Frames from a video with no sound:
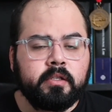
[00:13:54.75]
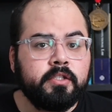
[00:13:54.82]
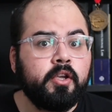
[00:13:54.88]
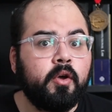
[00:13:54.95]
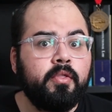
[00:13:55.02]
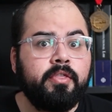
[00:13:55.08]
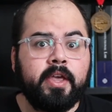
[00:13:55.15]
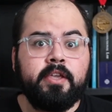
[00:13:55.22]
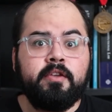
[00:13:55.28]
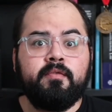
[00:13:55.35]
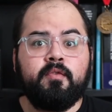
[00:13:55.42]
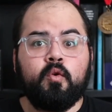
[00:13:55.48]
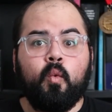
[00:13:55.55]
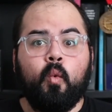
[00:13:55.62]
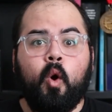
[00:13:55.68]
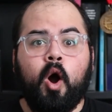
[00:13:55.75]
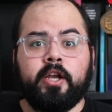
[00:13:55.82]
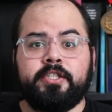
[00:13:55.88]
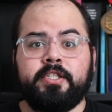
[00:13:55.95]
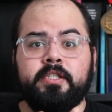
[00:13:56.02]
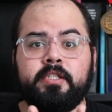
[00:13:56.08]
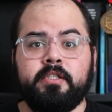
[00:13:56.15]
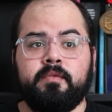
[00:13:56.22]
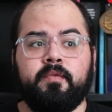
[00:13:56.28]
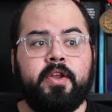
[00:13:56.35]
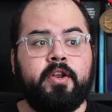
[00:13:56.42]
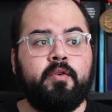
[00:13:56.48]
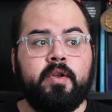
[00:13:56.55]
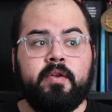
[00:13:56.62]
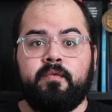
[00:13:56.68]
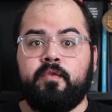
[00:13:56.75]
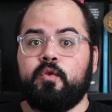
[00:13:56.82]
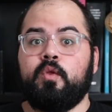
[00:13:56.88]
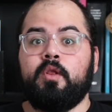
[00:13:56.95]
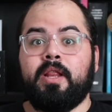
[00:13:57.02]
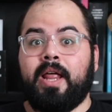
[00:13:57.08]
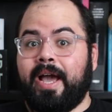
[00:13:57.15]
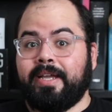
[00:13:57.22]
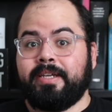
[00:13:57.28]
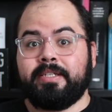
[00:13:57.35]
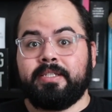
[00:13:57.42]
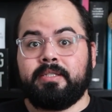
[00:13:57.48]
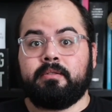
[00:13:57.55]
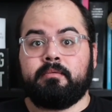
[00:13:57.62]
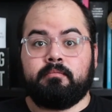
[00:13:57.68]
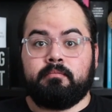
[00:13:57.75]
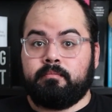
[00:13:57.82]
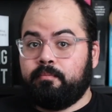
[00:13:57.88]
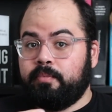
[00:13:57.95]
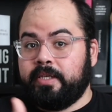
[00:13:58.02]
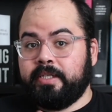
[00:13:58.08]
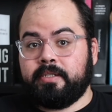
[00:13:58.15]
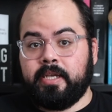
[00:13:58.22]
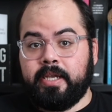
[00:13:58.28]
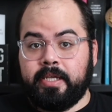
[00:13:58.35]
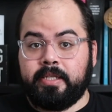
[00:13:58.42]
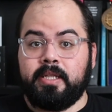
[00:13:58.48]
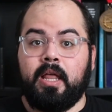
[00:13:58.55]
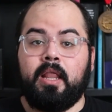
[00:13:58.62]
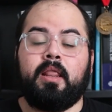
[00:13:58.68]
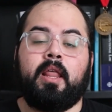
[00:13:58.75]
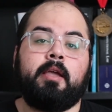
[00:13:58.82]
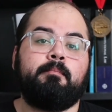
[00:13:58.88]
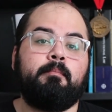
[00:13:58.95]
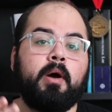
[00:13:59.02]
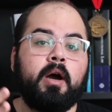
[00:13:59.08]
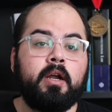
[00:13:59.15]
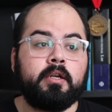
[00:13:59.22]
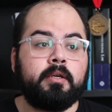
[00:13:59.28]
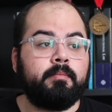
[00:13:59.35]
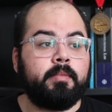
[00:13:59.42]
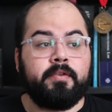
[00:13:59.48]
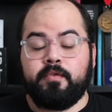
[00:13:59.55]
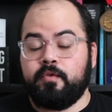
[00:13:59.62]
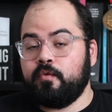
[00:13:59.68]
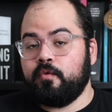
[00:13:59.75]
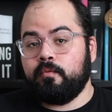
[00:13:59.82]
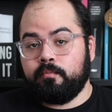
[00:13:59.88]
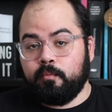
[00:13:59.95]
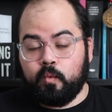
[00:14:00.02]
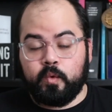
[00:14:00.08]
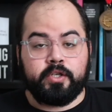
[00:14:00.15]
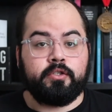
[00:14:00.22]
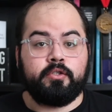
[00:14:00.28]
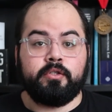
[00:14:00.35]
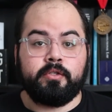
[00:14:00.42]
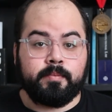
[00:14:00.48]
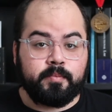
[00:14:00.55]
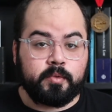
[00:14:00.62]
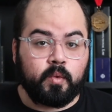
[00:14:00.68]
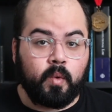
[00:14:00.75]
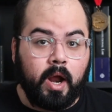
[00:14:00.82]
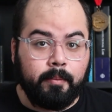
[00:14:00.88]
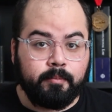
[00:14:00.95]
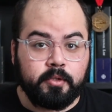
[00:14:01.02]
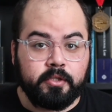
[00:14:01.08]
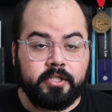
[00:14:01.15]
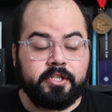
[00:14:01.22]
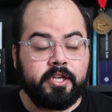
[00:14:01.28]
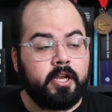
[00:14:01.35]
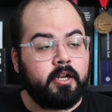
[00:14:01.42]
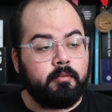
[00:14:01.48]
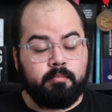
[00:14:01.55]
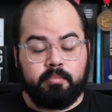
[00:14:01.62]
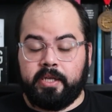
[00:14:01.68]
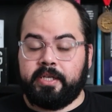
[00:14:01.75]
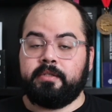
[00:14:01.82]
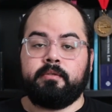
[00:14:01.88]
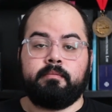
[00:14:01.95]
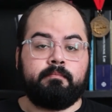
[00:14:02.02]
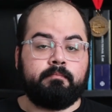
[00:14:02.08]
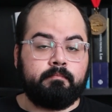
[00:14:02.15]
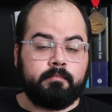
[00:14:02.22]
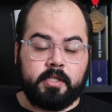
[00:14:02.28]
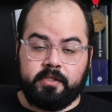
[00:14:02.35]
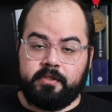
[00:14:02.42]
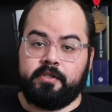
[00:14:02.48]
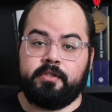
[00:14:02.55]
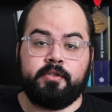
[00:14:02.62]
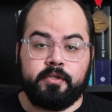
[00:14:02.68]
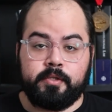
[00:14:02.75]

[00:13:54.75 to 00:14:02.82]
So thank you for watching this video. If you like it, please hit that like button. If you wish to subscribe to the channel, please consider